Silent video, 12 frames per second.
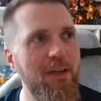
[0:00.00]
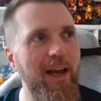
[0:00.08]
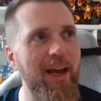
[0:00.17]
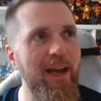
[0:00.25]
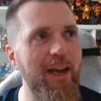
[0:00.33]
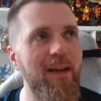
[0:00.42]

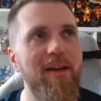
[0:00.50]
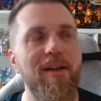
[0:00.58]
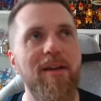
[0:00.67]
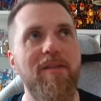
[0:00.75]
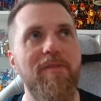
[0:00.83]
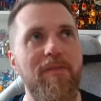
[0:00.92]
a
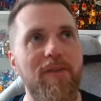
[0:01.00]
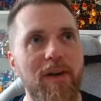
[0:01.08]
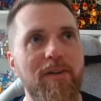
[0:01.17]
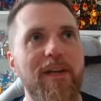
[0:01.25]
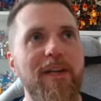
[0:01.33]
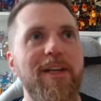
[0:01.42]

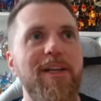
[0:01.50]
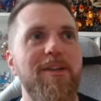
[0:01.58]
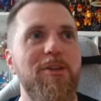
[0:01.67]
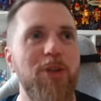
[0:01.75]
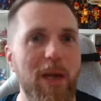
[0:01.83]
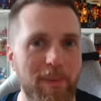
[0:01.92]
very
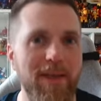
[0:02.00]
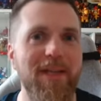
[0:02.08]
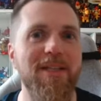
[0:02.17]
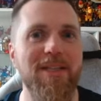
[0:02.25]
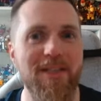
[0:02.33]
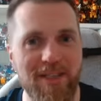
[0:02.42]

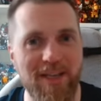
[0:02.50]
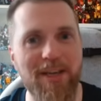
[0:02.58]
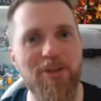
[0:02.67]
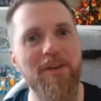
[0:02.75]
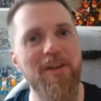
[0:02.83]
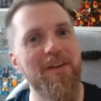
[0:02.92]

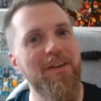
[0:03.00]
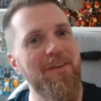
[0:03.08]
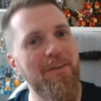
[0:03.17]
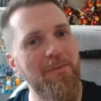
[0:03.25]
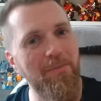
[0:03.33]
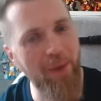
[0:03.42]
Japanese-centric
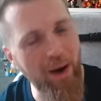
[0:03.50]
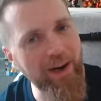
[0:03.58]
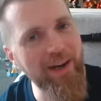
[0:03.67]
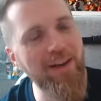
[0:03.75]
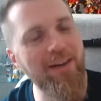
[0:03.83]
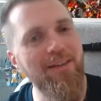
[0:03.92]

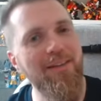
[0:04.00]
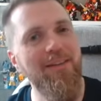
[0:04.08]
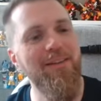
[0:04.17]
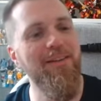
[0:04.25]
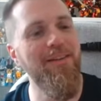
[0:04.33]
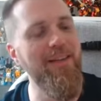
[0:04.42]
combiner.
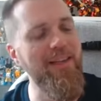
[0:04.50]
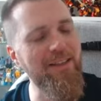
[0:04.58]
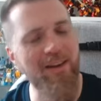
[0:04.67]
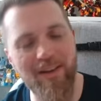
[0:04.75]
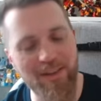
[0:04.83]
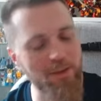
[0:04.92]
It's
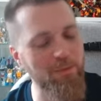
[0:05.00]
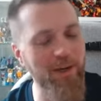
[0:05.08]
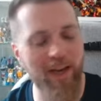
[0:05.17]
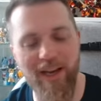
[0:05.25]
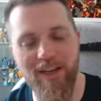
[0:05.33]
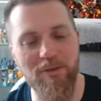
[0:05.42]
hard to
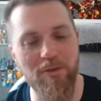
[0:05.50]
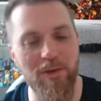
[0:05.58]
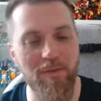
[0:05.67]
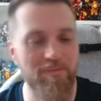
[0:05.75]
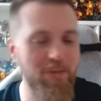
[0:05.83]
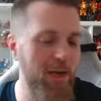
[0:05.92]
bring it into
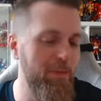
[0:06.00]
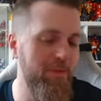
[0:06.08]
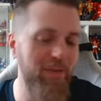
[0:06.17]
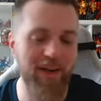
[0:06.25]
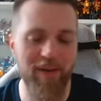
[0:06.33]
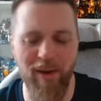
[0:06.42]
a type
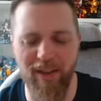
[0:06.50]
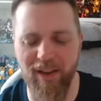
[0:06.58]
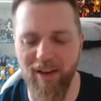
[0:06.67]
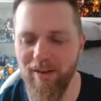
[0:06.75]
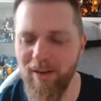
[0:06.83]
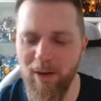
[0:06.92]
of fandom. I
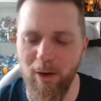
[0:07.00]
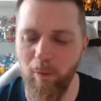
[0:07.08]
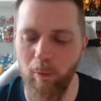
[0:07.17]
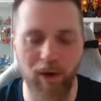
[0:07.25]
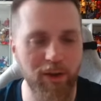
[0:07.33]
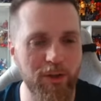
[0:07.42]
think
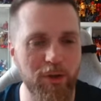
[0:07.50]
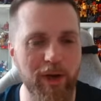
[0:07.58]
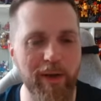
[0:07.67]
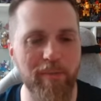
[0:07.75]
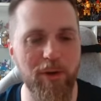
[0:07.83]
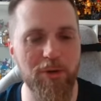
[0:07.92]
one of the
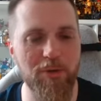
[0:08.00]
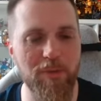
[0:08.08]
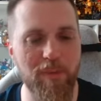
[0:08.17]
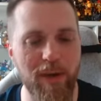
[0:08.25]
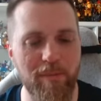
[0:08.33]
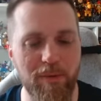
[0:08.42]
train bots was
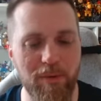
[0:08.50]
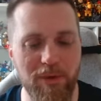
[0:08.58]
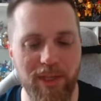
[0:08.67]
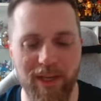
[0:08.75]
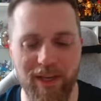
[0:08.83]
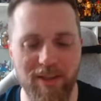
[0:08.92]
being
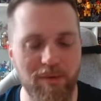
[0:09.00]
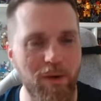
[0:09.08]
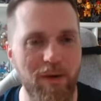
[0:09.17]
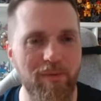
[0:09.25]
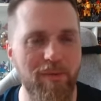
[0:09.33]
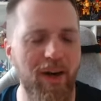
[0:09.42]
brought into
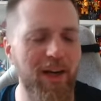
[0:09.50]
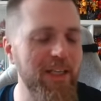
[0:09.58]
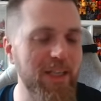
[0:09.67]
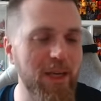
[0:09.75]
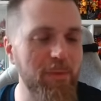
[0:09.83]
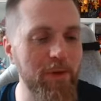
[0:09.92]
a
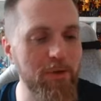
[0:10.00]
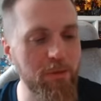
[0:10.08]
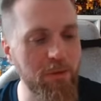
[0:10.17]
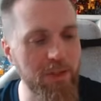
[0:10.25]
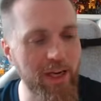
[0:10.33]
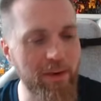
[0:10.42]
IDW
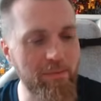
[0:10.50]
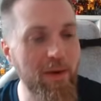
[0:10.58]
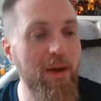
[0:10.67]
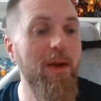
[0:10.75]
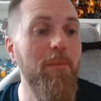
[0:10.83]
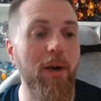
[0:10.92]
towards the end,
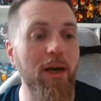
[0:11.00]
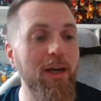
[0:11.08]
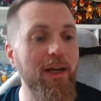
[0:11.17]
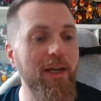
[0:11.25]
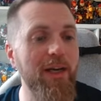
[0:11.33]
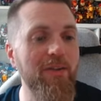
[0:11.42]
but I
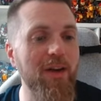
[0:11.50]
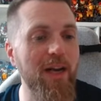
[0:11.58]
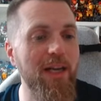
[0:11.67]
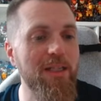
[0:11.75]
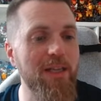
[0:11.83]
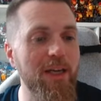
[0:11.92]
like it
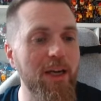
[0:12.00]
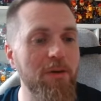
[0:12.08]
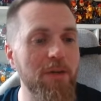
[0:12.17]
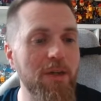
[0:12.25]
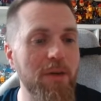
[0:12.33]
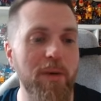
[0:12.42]
nevertheless. It
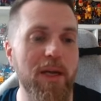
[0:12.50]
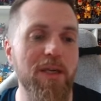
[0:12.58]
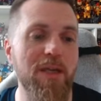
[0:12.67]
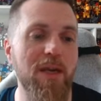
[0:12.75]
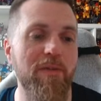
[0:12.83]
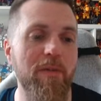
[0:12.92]
goes under B
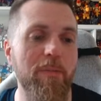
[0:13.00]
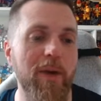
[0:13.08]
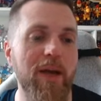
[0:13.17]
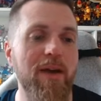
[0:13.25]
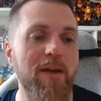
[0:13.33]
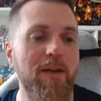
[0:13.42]
tier for
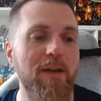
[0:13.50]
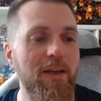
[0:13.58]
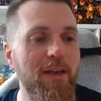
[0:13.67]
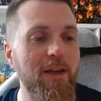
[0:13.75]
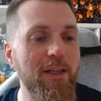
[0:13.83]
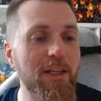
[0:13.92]
me.
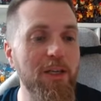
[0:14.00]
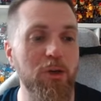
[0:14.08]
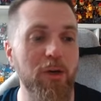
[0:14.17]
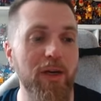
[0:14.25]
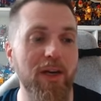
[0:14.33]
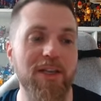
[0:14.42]
I did
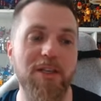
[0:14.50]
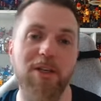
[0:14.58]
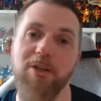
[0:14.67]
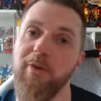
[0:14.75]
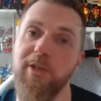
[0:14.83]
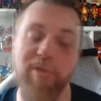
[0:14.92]
enjoy collecting
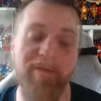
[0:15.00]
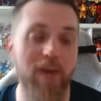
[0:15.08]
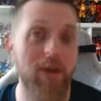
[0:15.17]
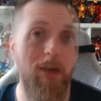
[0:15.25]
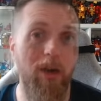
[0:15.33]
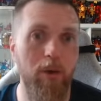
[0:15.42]
the toys of it.
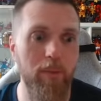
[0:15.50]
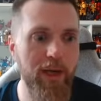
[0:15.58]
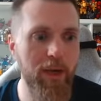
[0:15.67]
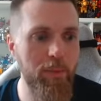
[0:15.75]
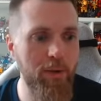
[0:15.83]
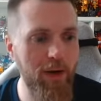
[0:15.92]

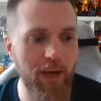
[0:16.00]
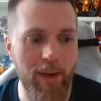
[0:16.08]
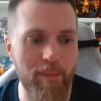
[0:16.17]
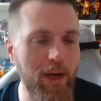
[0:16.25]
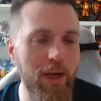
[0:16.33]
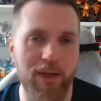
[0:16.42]
Omega
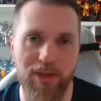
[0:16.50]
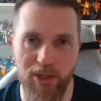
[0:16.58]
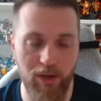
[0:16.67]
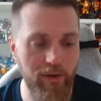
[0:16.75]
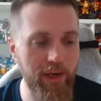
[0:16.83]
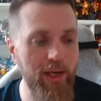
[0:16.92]
Prime,
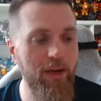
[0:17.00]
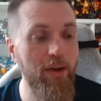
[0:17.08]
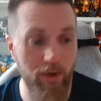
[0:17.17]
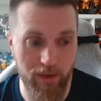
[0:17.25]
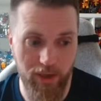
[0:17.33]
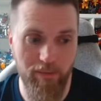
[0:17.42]
sorry,
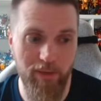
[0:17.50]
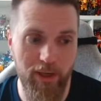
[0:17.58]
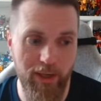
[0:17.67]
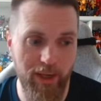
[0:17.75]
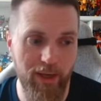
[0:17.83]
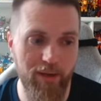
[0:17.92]
not a
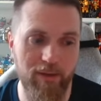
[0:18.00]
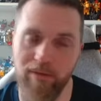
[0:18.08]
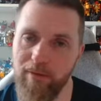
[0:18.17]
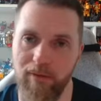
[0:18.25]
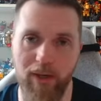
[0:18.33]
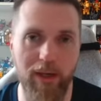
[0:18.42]
combiner.
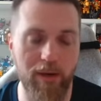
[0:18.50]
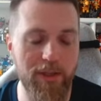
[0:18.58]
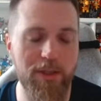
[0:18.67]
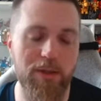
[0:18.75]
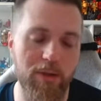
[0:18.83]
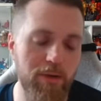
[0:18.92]
I know
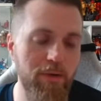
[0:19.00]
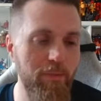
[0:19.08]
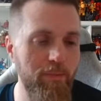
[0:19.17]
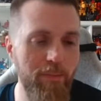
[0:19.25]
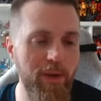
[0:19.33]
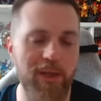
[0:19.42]

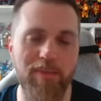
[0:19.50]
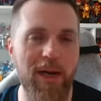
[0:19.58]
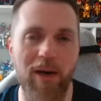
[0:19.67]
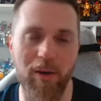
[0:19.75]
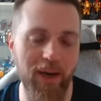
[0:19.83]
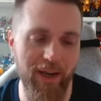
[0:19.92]
it's
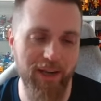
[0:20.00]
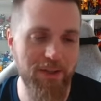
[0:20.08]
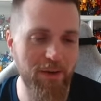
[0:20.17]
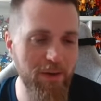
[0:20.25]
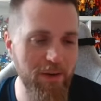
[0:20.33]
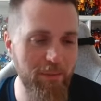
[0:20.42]
Power Link,
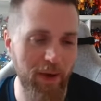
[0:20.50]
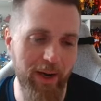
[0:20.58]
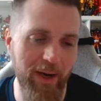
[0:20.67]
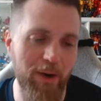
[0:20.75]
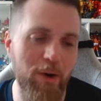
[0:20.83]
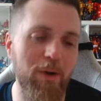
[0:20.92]
it's not a
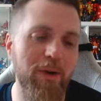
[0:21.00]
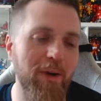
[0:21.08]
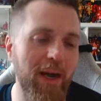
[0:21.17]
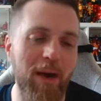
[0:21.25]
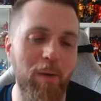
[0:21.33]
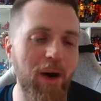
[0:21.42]
combiner. Not
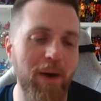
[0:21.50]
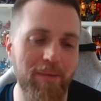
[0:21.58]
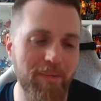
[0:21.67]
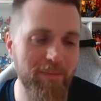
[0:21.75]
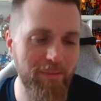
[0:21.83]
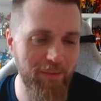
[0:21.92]
how I'm